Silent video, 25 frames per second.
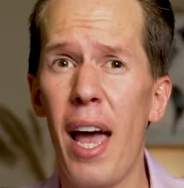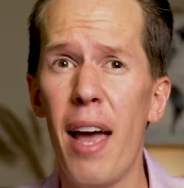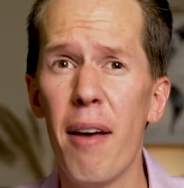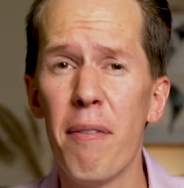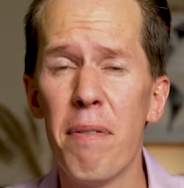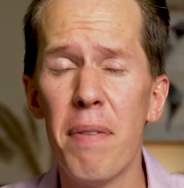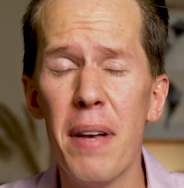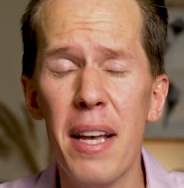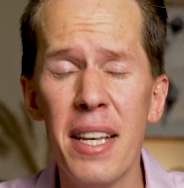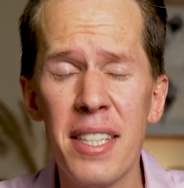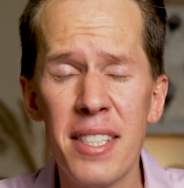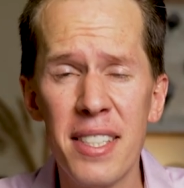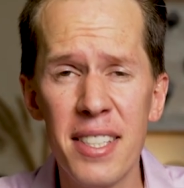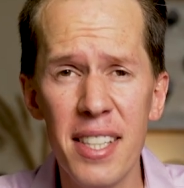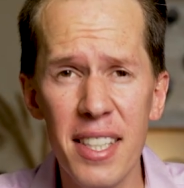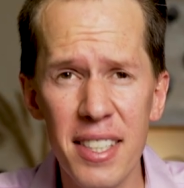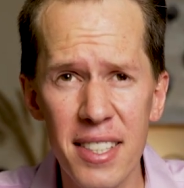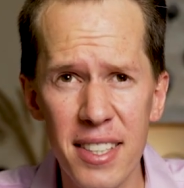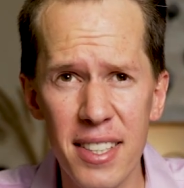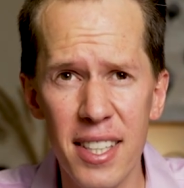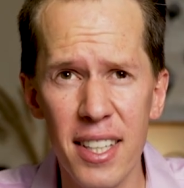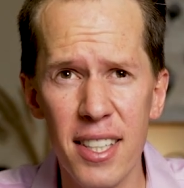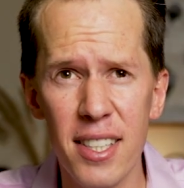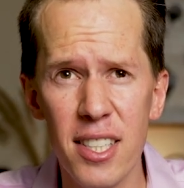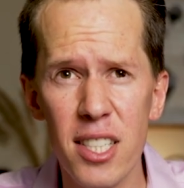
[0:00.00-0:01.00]
have
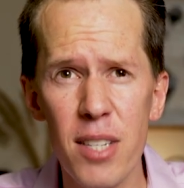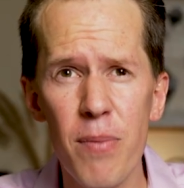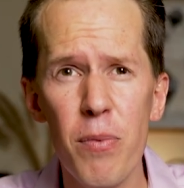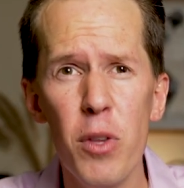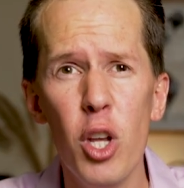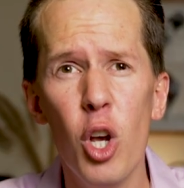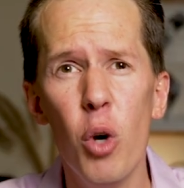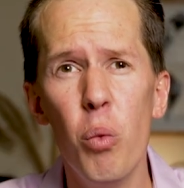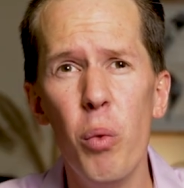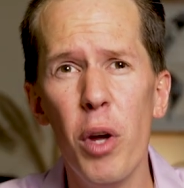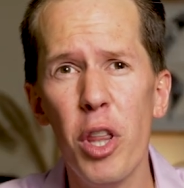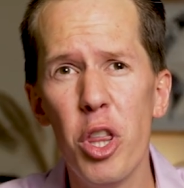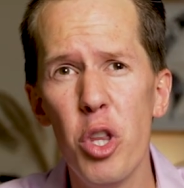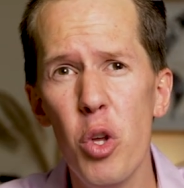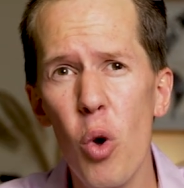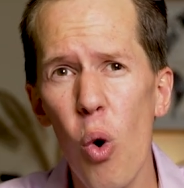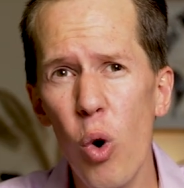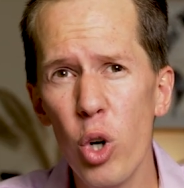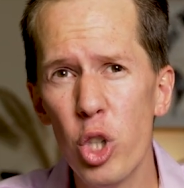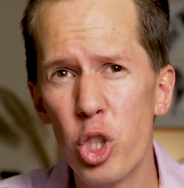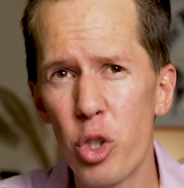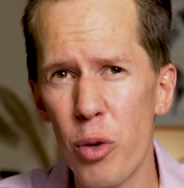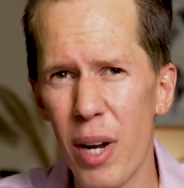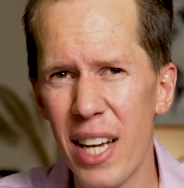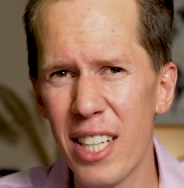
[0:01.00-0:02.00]
assistance with
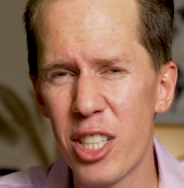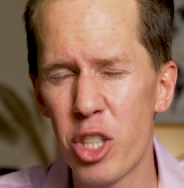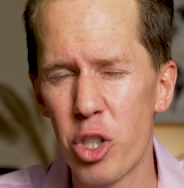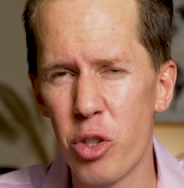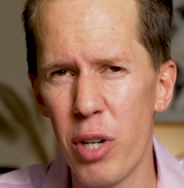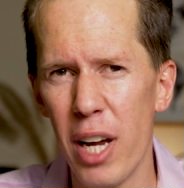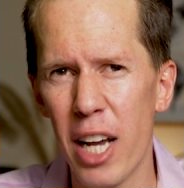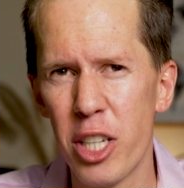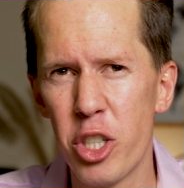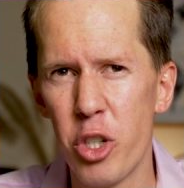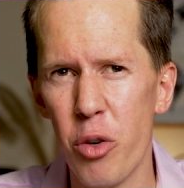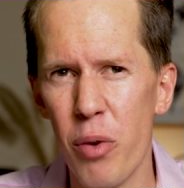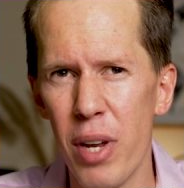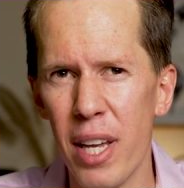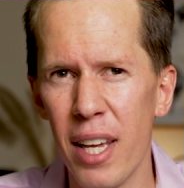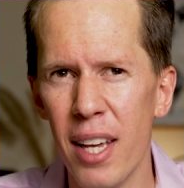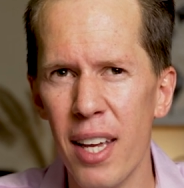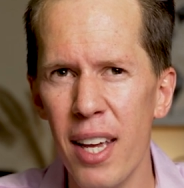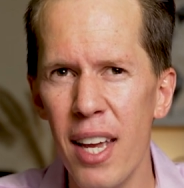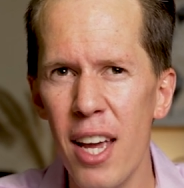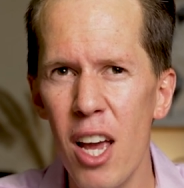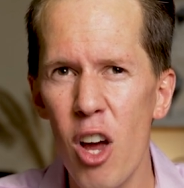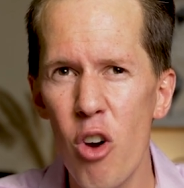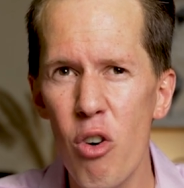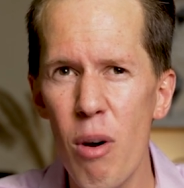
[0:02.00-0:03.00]
your trust structuring,
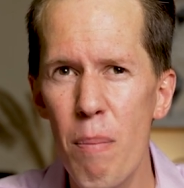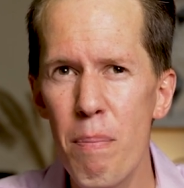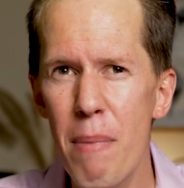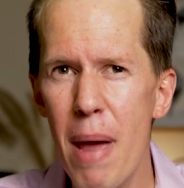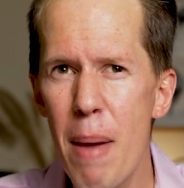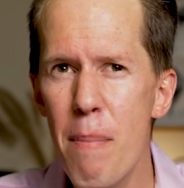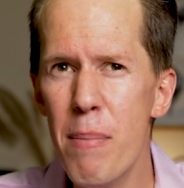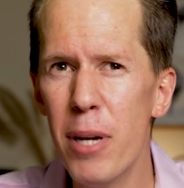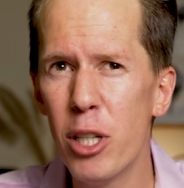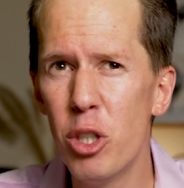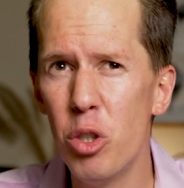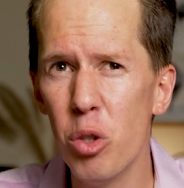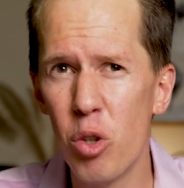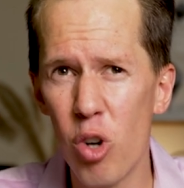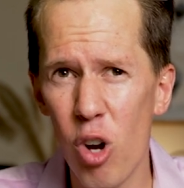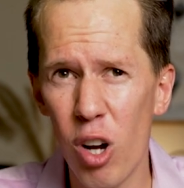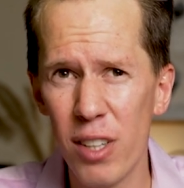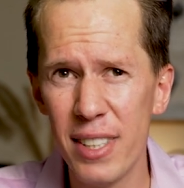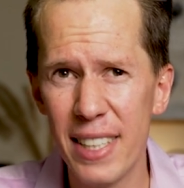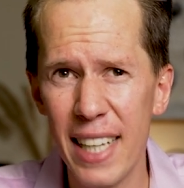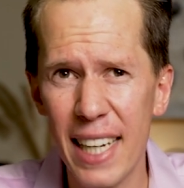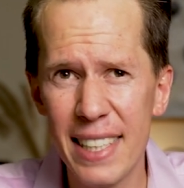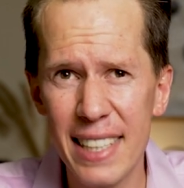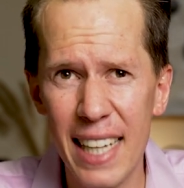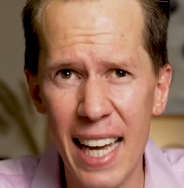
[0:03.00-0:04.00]
remember to
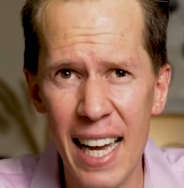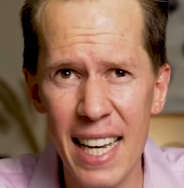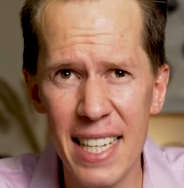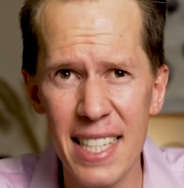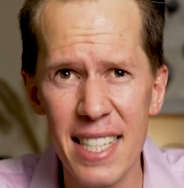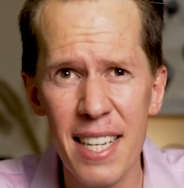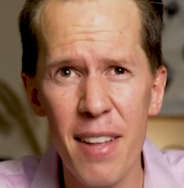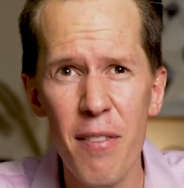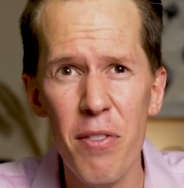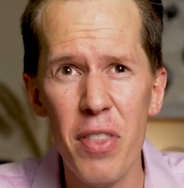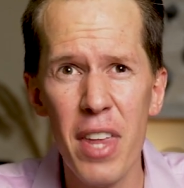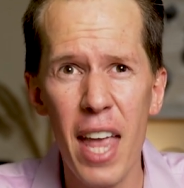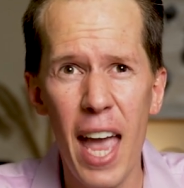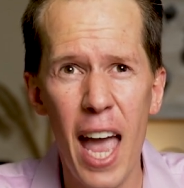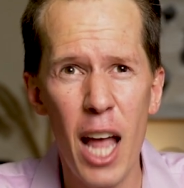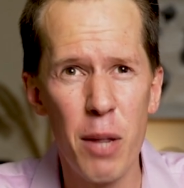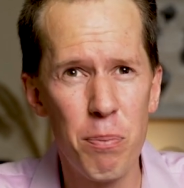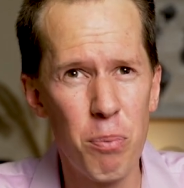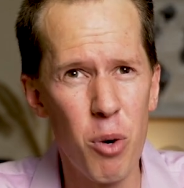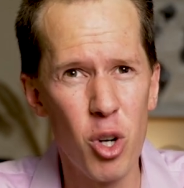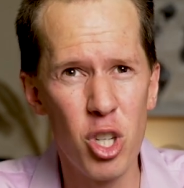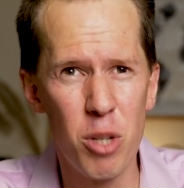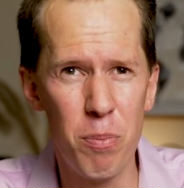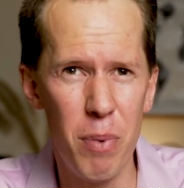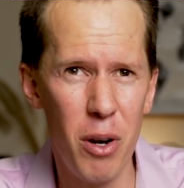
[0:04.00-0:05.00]
contact us
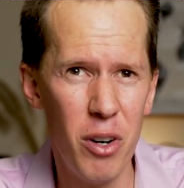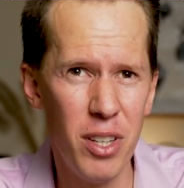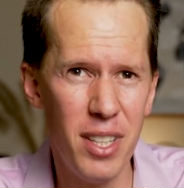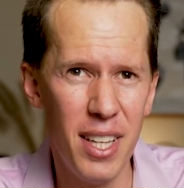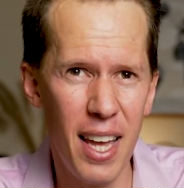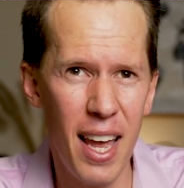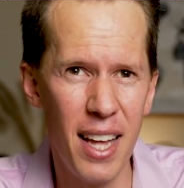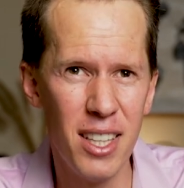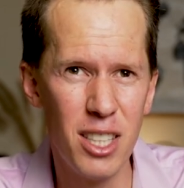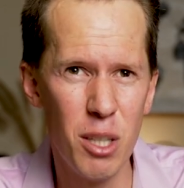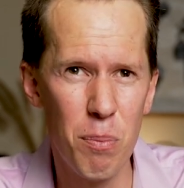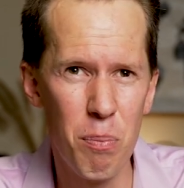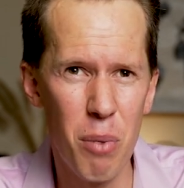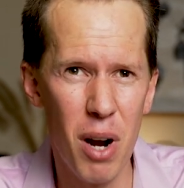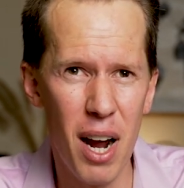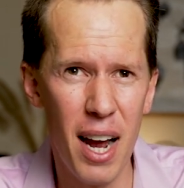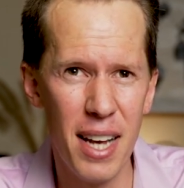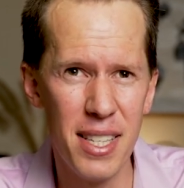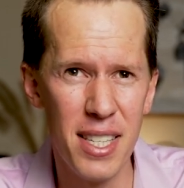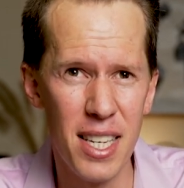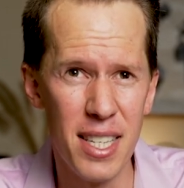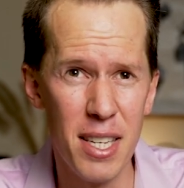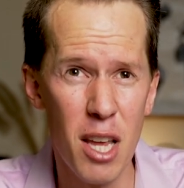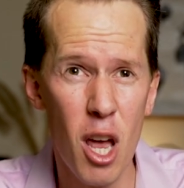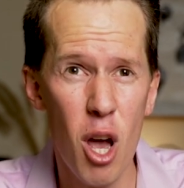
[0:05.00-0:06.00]
at Prosperity
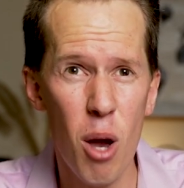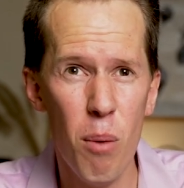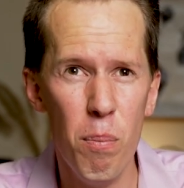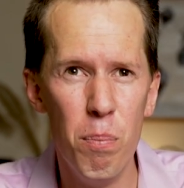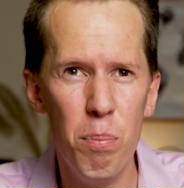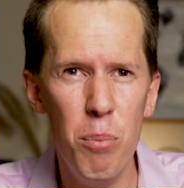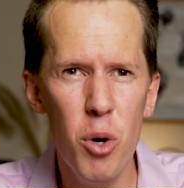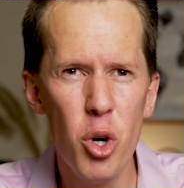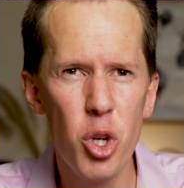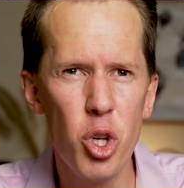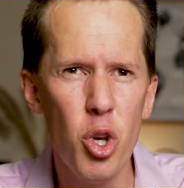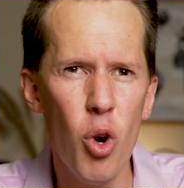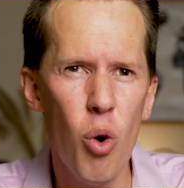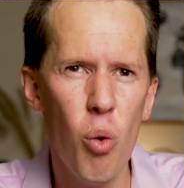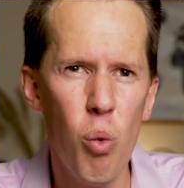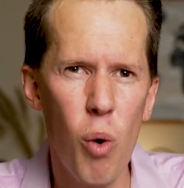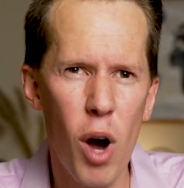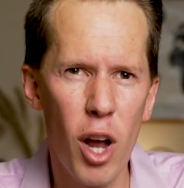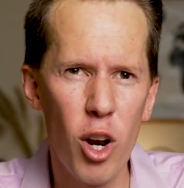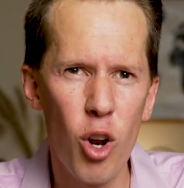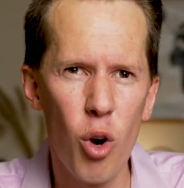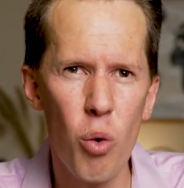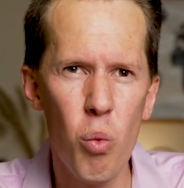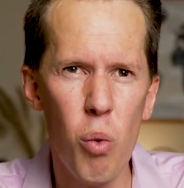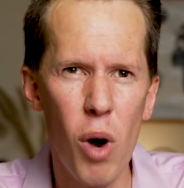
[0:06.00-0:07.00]
Enterprises. Book your
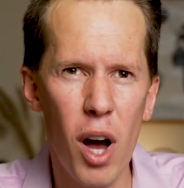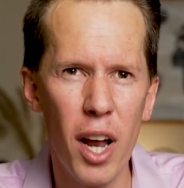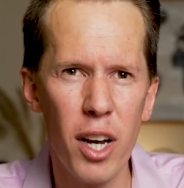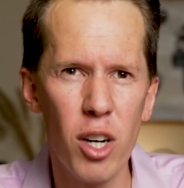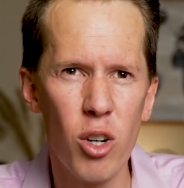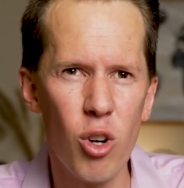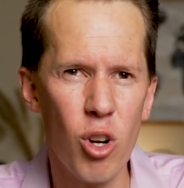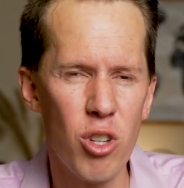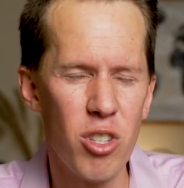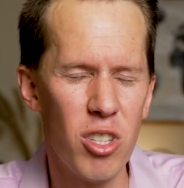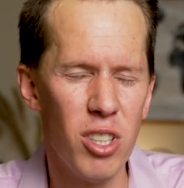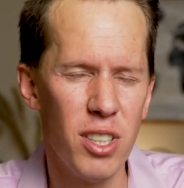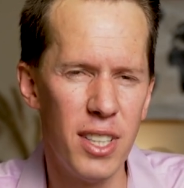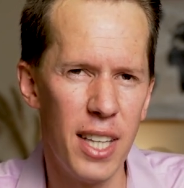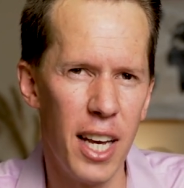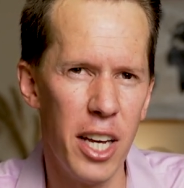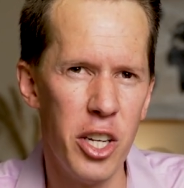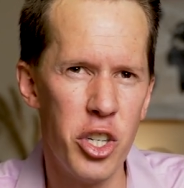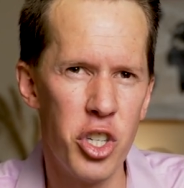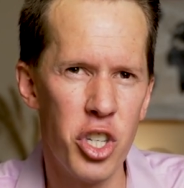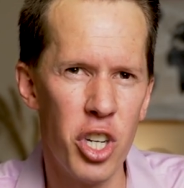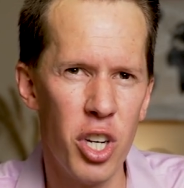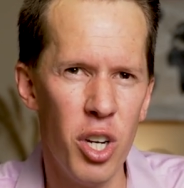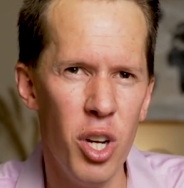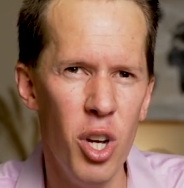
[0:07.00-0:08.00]
one-on-one
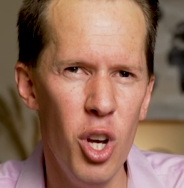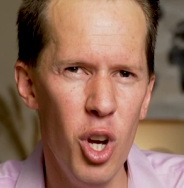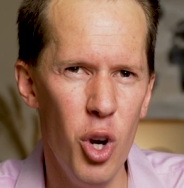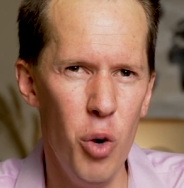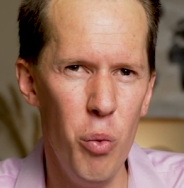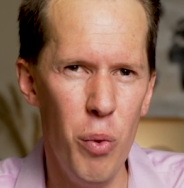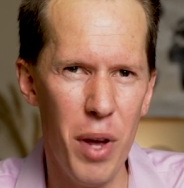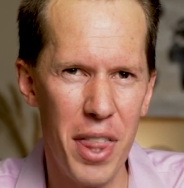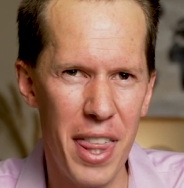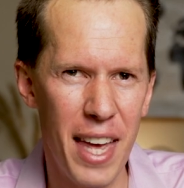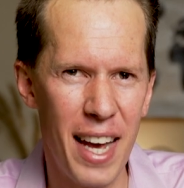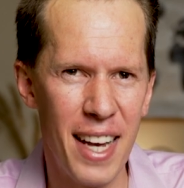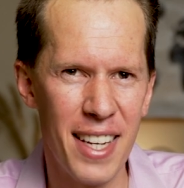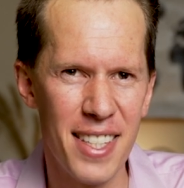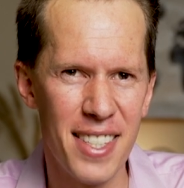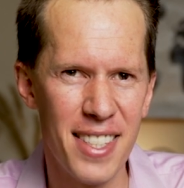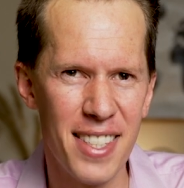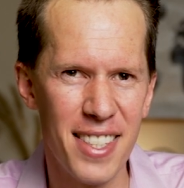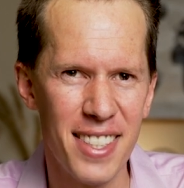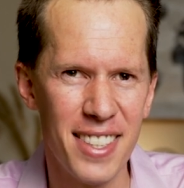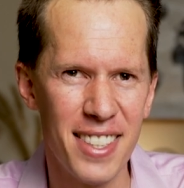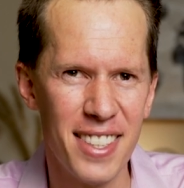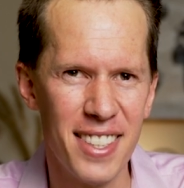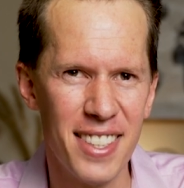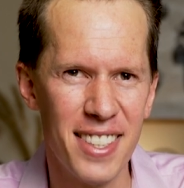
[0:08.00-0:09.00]
consultation with
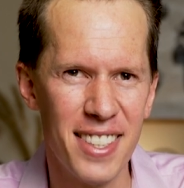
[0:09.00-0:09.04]
us.